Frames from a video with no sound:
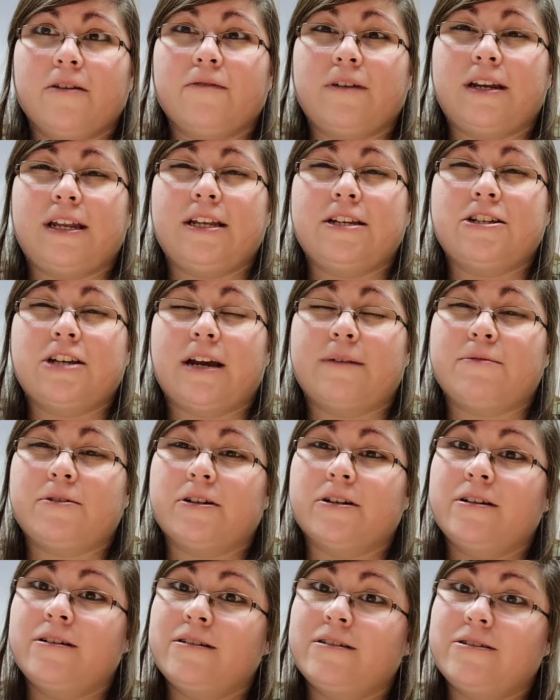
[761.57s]
are reading
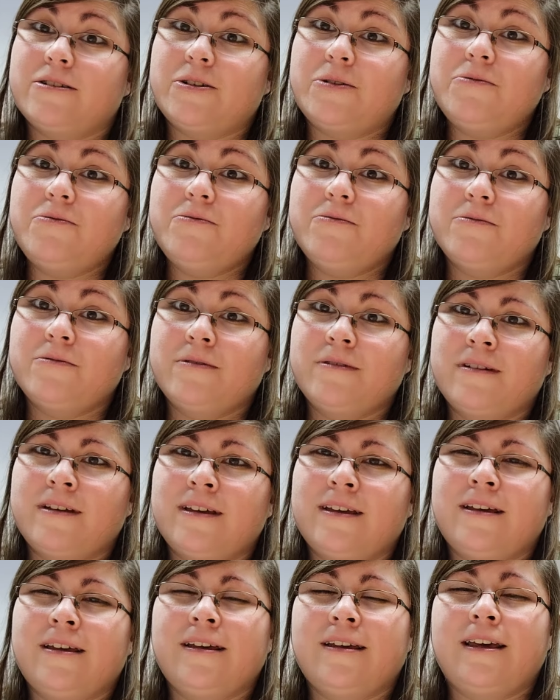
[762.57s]
chapter two,
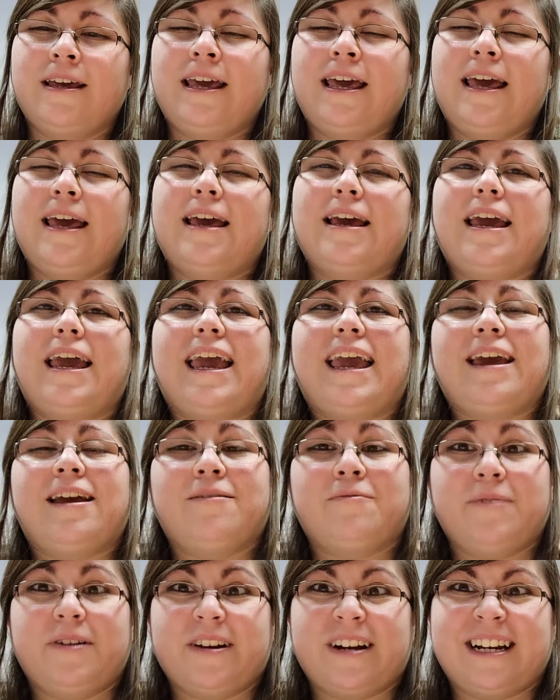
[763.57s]
and
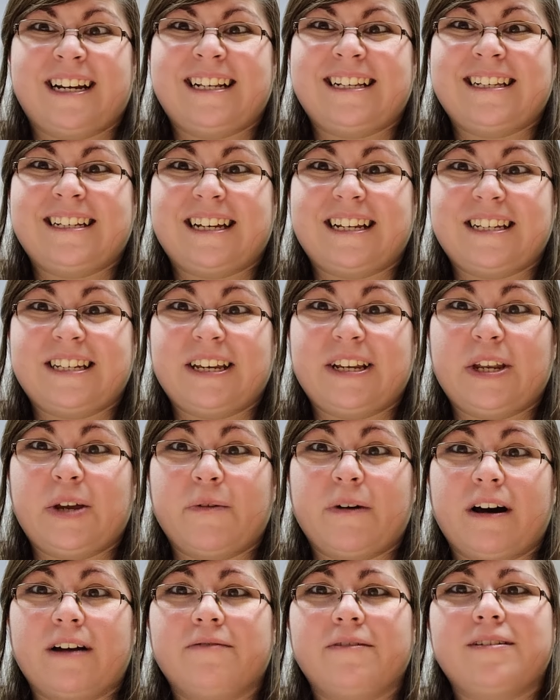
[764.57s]
we're going to continue
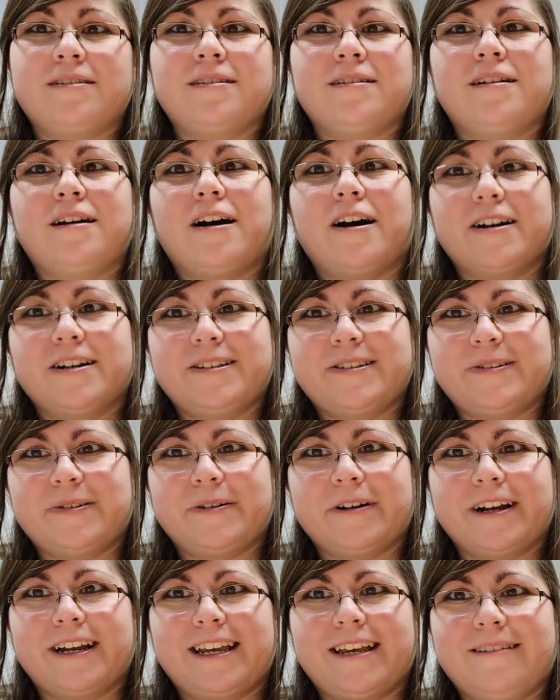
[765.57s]
on with our
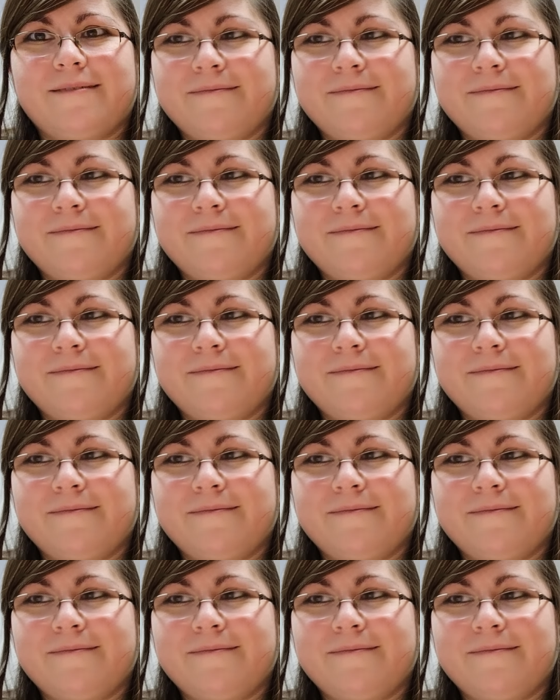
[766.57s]
story.